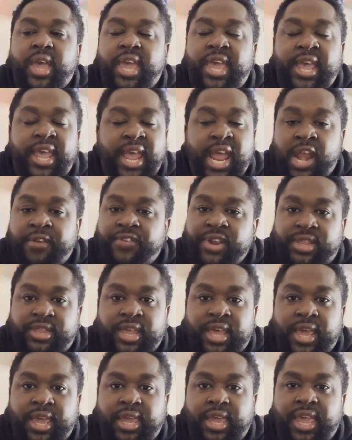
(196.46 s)

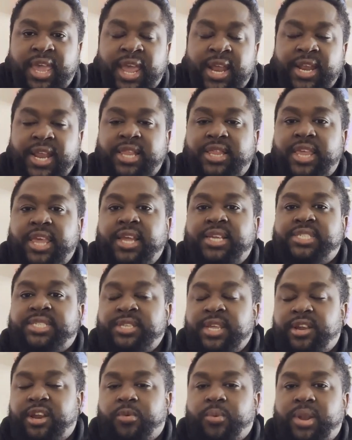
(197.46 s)
everything, anything
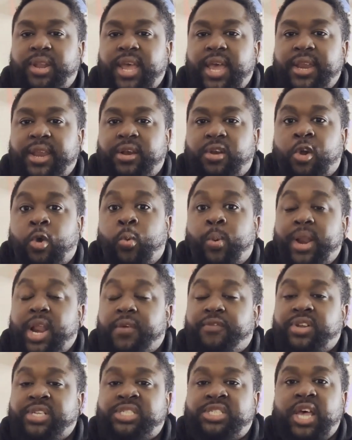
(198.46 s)
sneaker related or
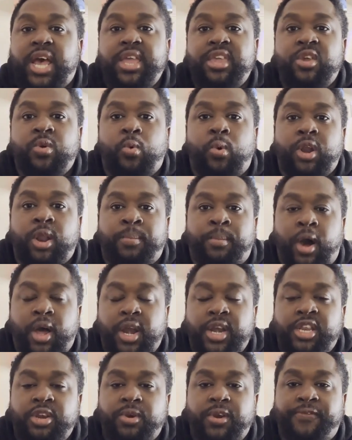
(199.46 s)
whatever site you want to
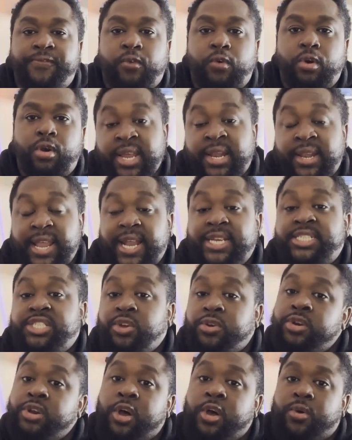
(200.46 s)
monitor it for, it lets
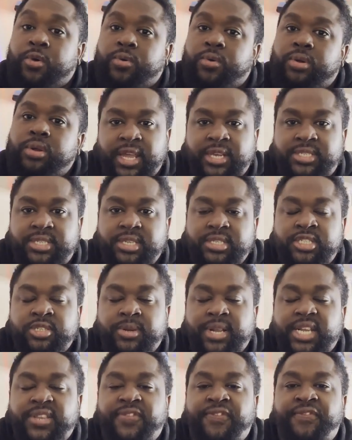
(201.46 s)
you know. So
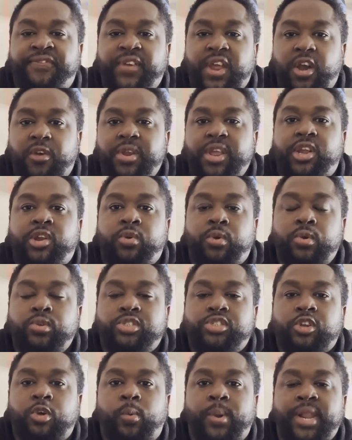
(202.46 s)
that's very
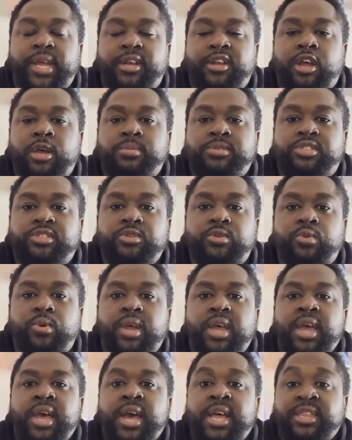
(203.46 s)
crucial when it comes to
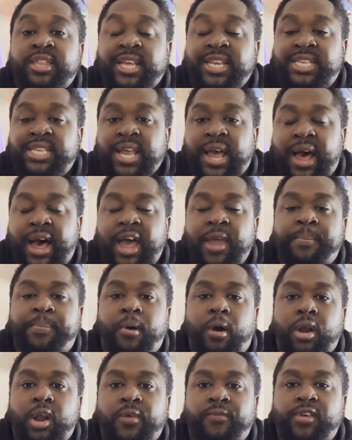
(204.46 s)
the time
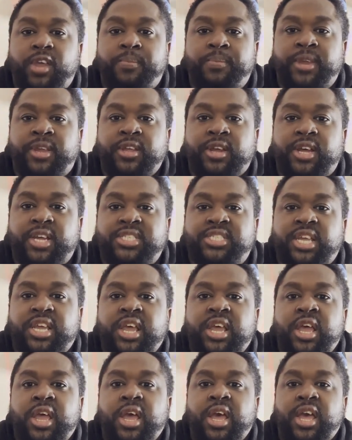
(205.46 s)
part of it, because
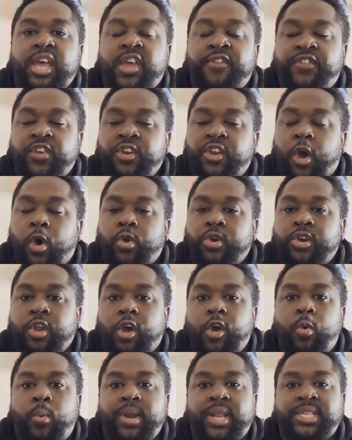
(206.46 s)
if you don't
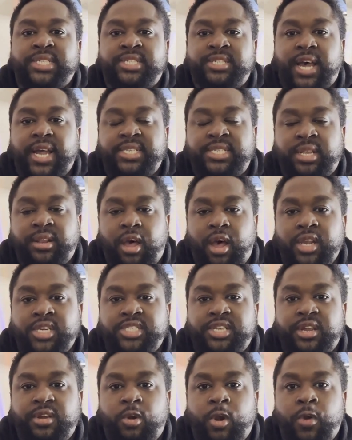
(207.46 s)
know when a site's
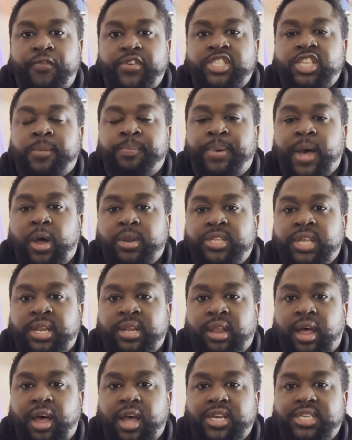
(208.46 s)
launching or if it's about to
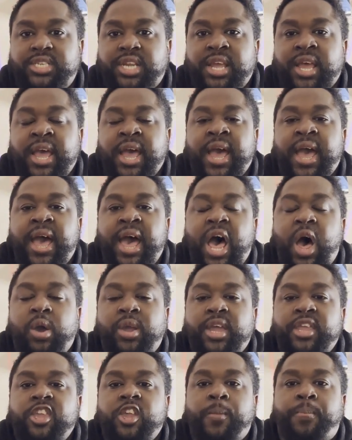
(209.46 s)
launch, how
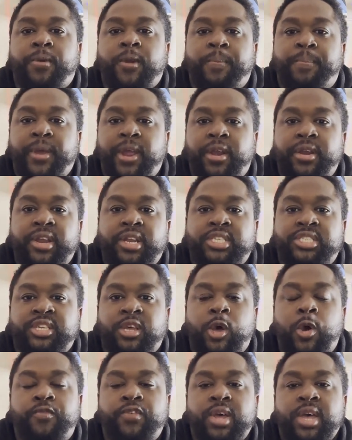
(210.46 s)
can you prepare
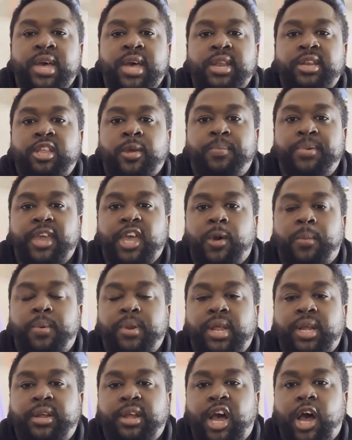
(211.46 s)
yourself to be able
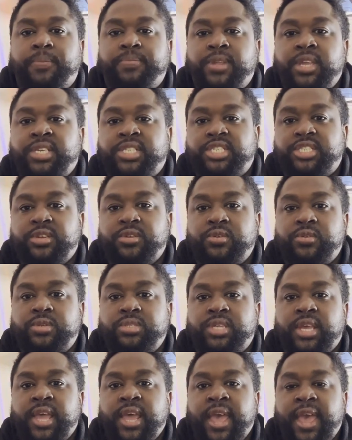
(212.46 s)
to cop these
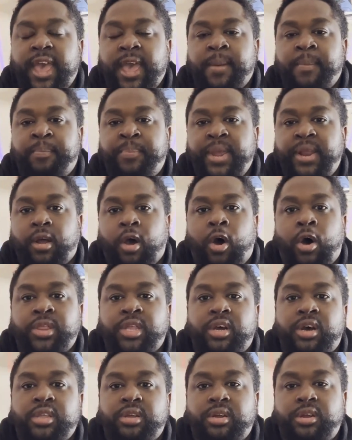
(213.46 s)
shoes and beat all
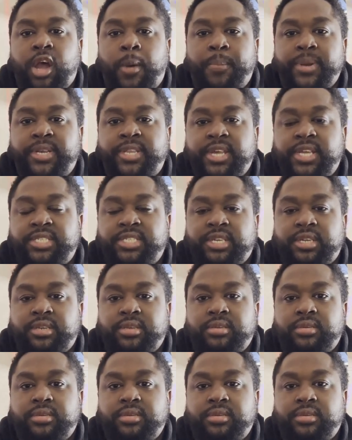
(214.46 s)
the other competition?